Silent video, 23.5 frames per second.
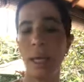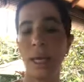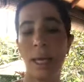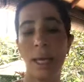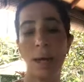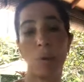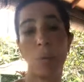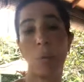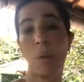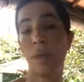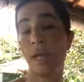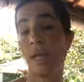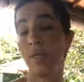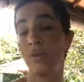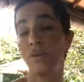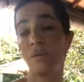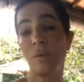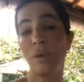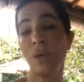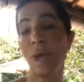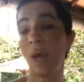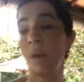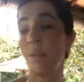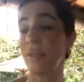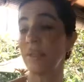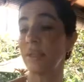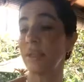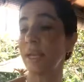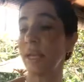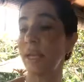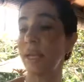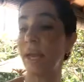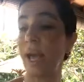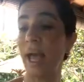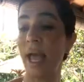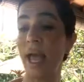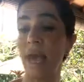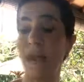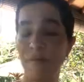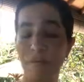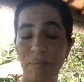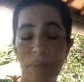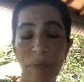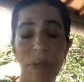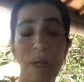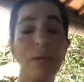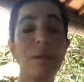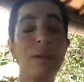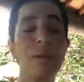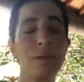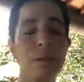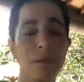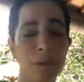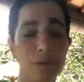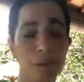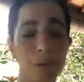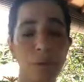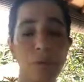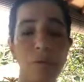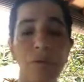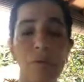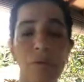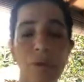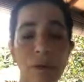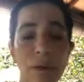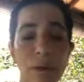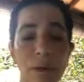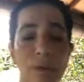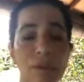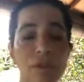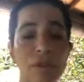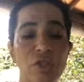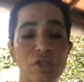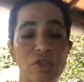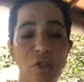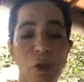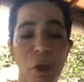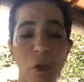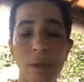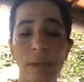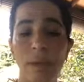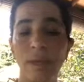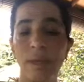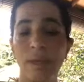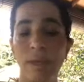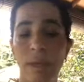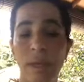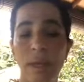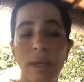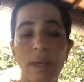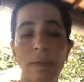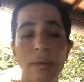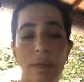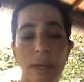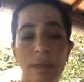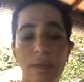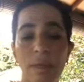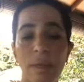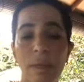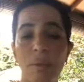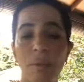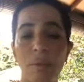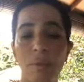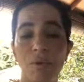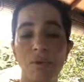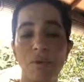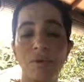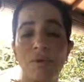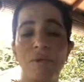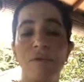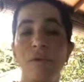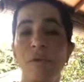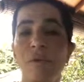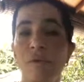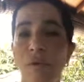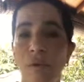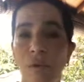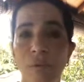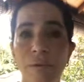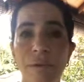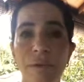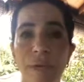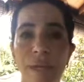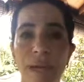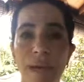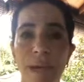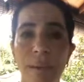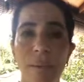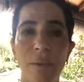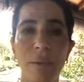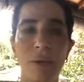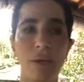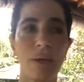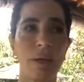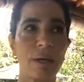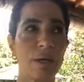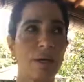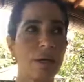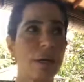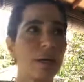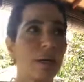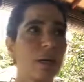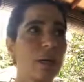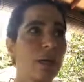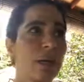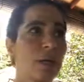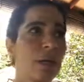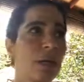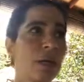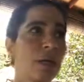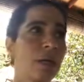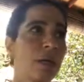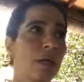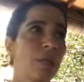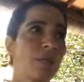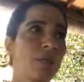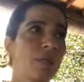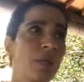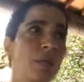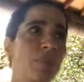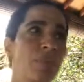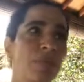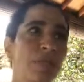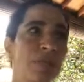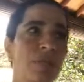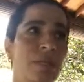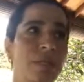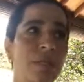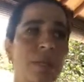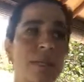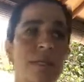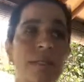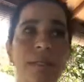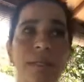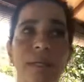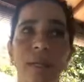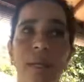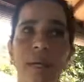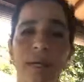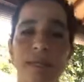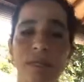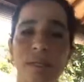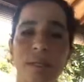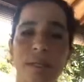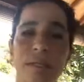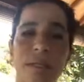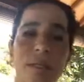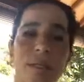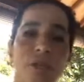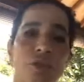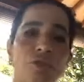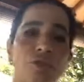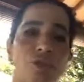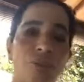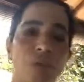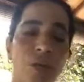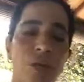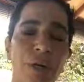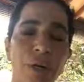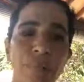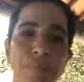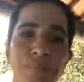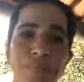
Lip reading: what I do now is, like, I have been through the chocolate thing, and I think most of you know that I am not a person that eats sugar,